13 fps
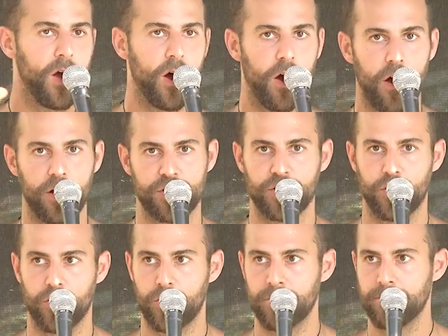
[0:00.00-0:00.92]

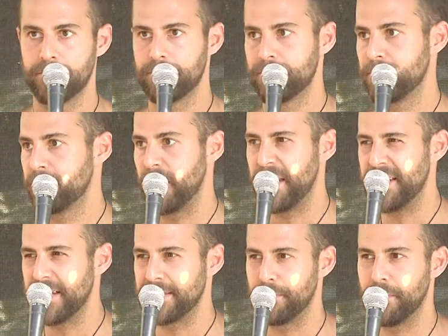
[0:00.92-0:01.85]
hustle,
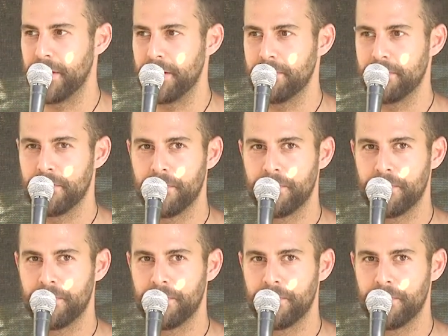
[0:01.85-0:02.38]
and discipline?